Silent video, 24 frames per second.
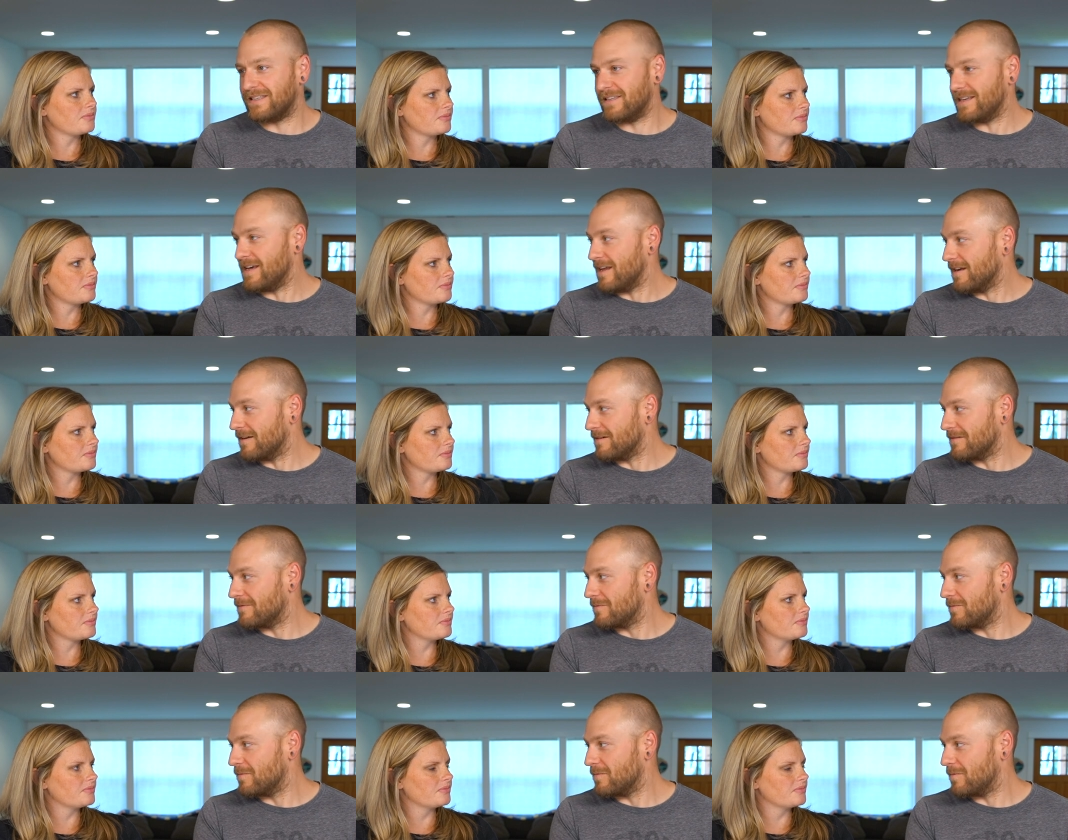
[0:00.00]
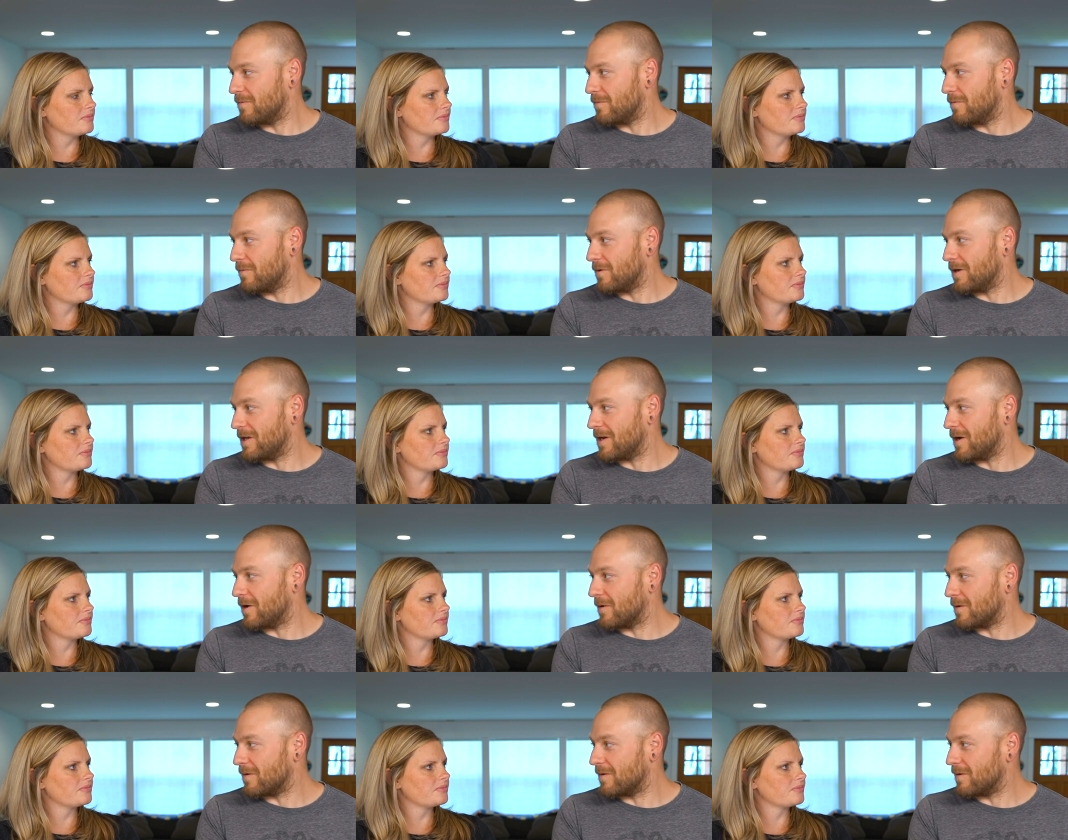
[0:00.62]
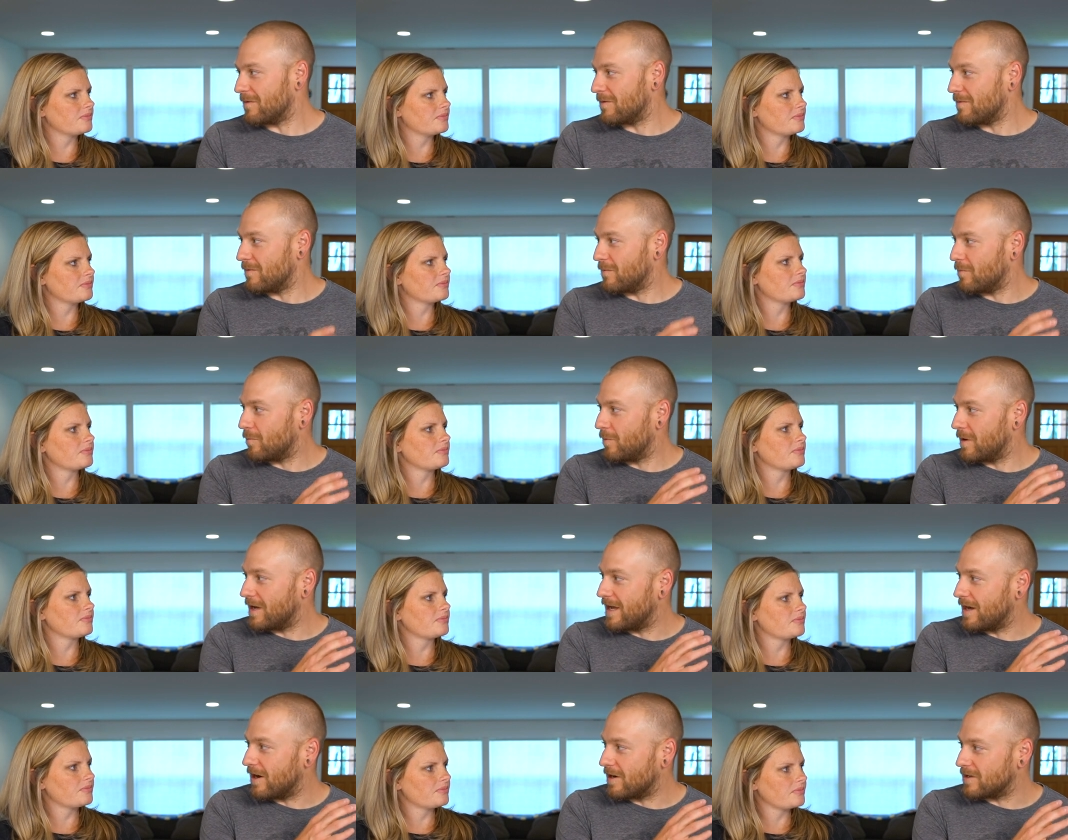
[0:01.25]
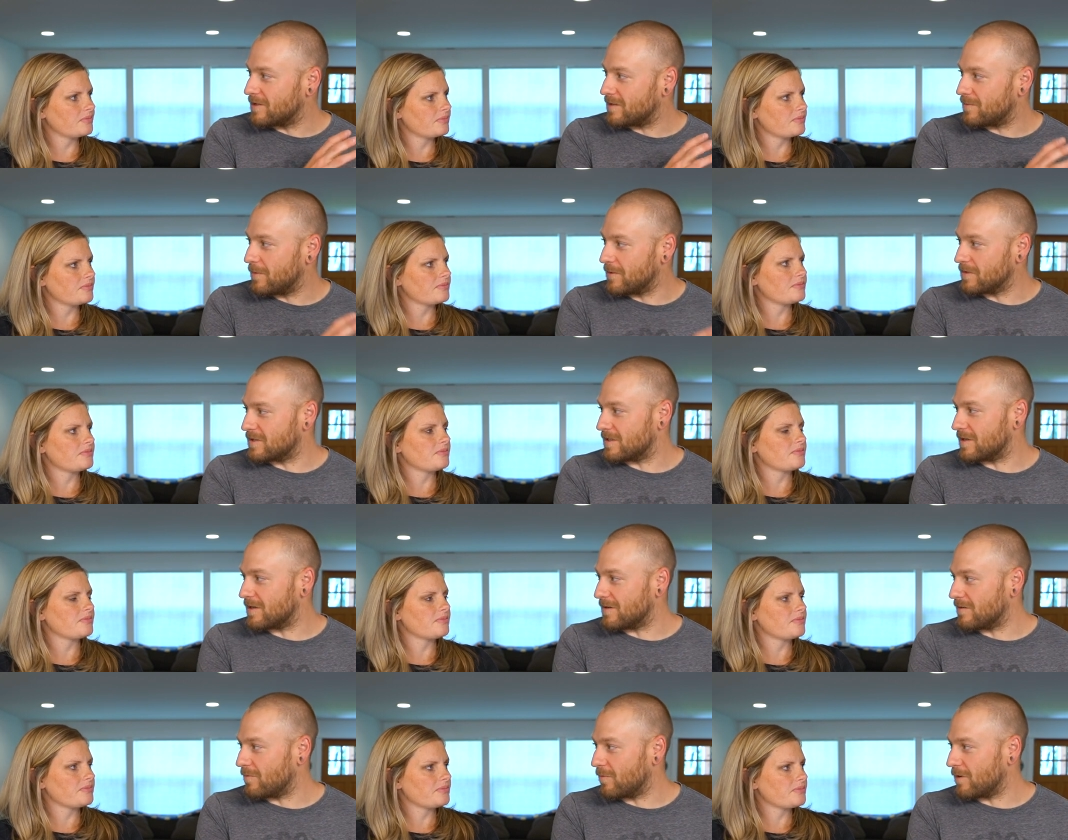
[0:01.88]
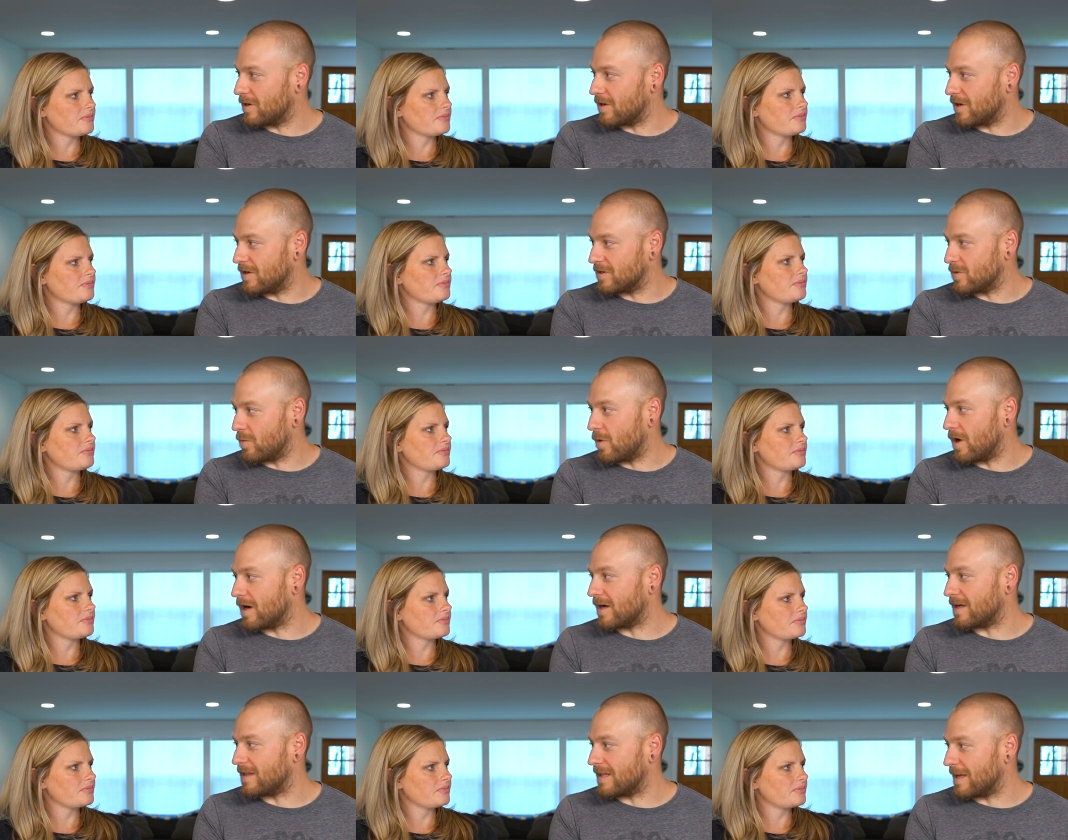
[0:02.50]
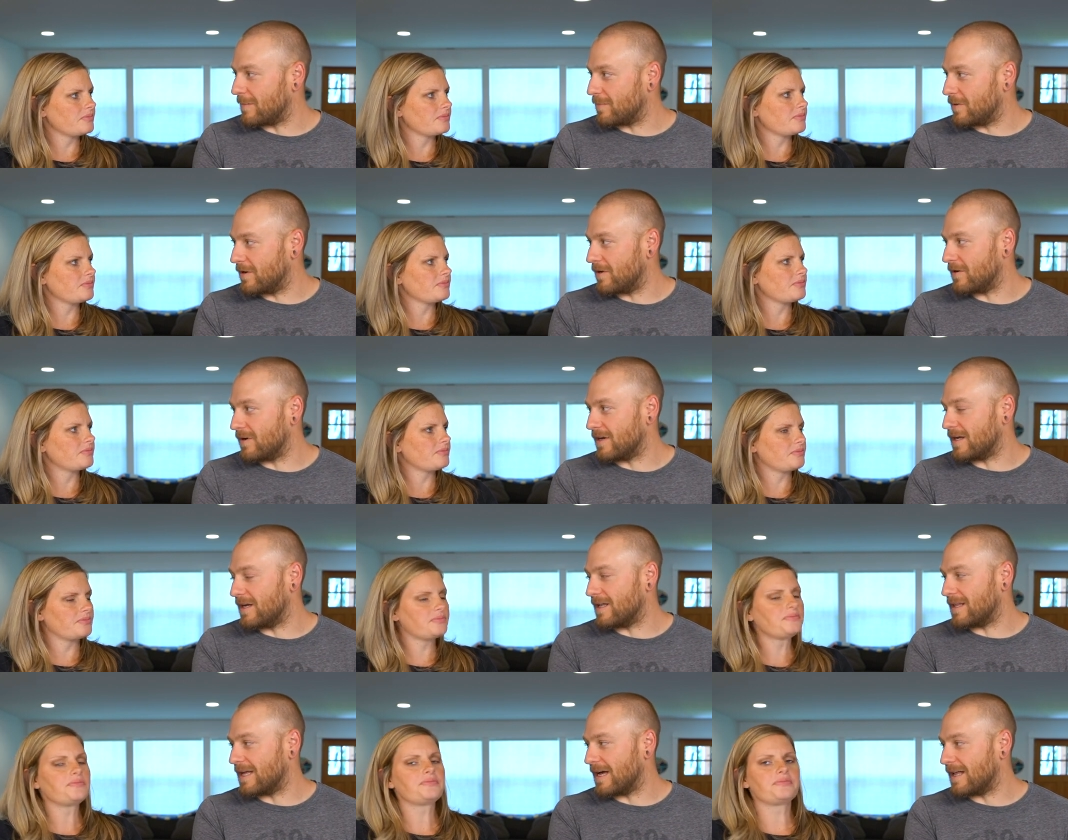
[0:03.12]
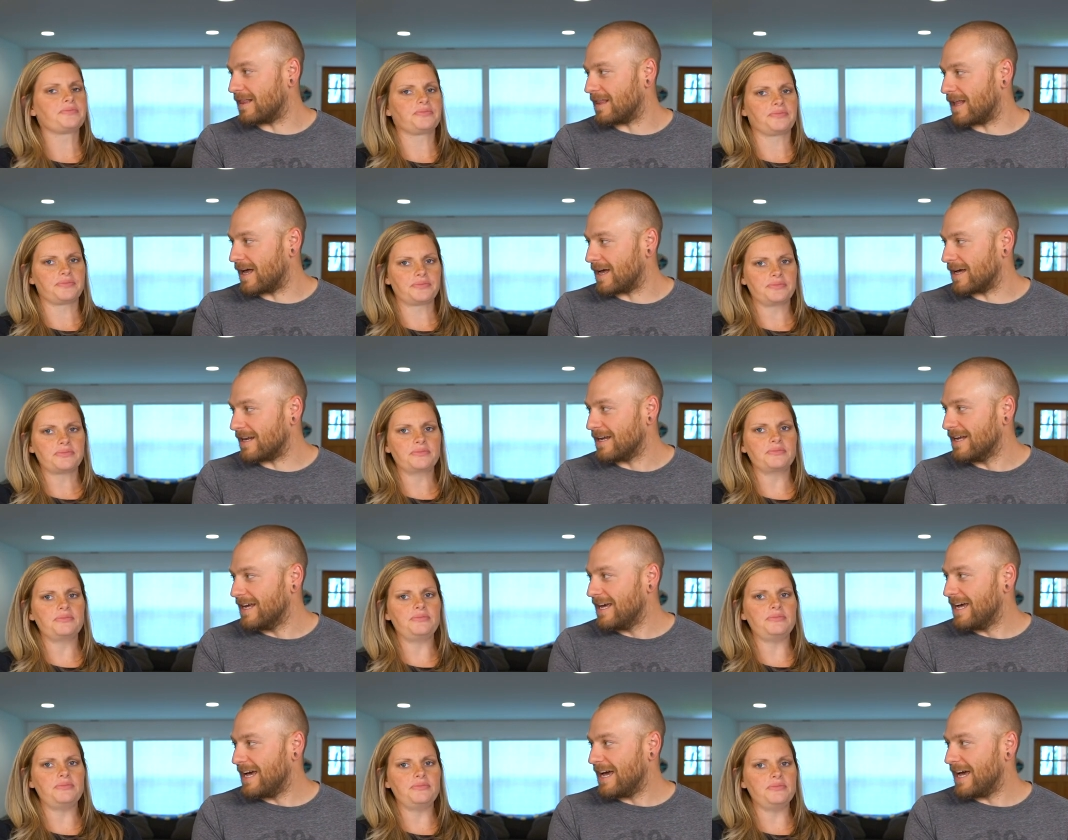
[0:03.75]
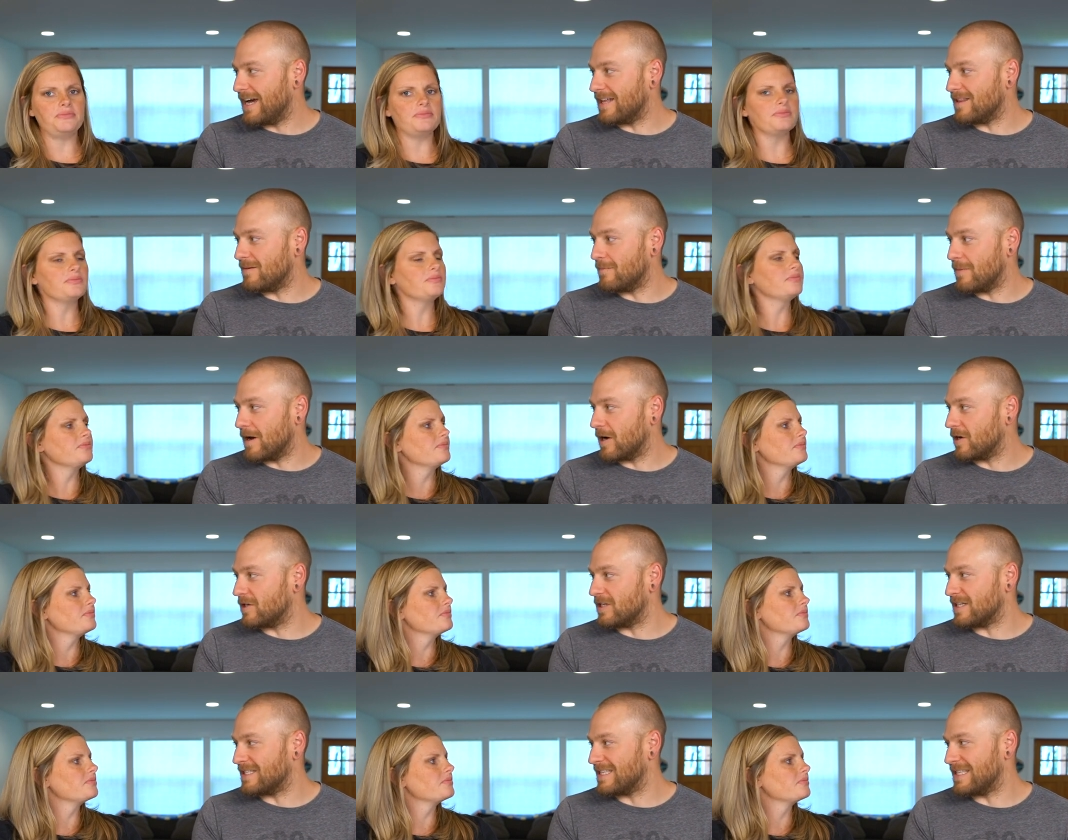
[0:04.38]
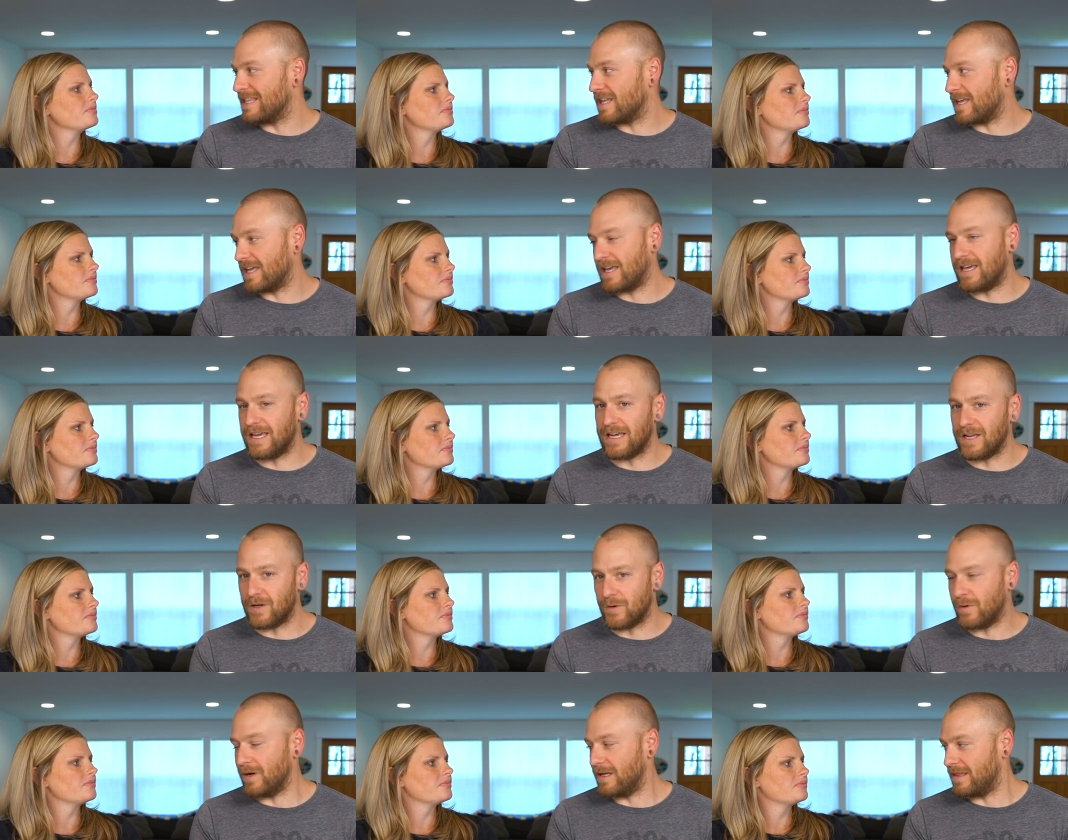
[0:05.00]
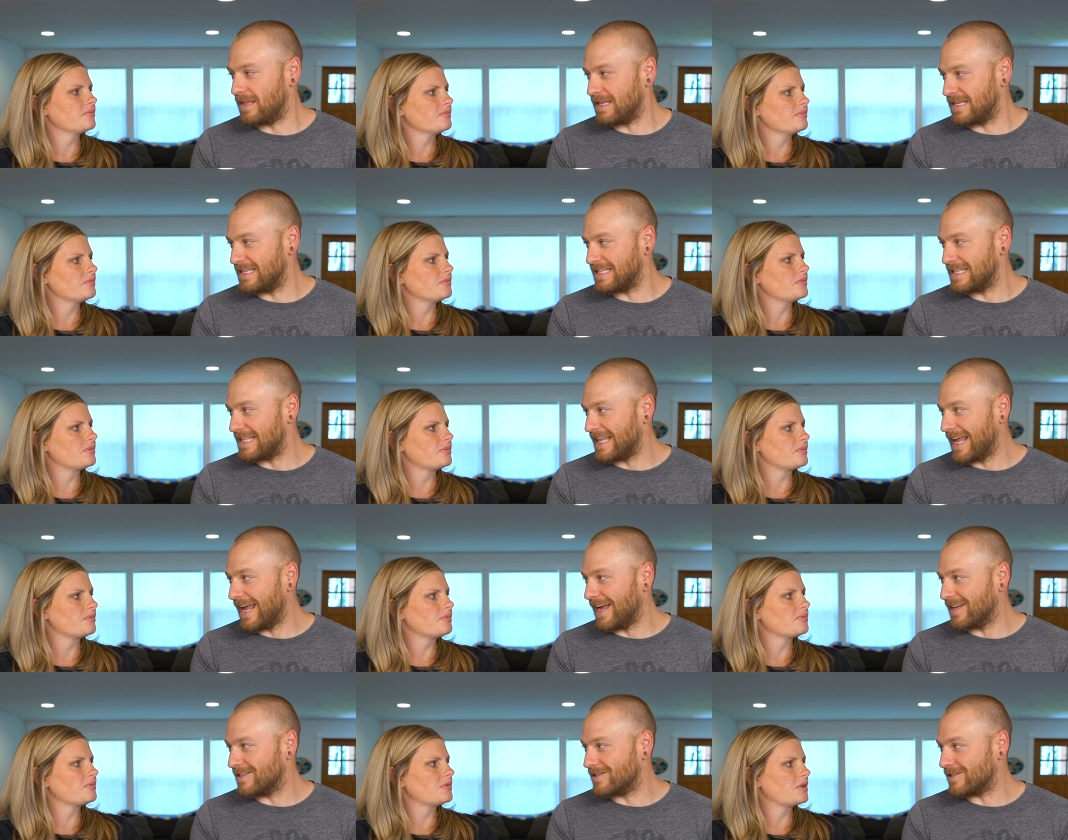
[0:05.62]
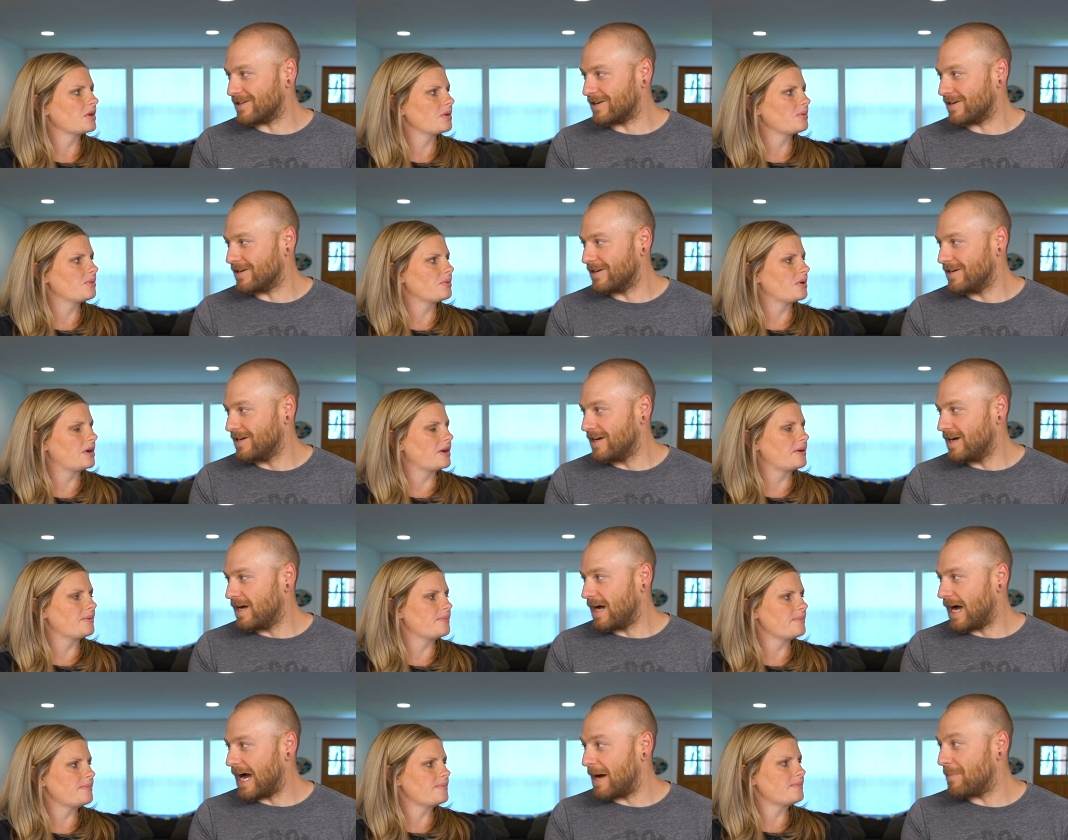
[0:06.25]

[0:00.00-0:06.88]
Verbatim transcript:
Speaker 1: sin. Mm-hmm. You know, we are supposed to, we're called to walk in that purity and that light, and the marriage isn't the key to it, isn't the answer. Right.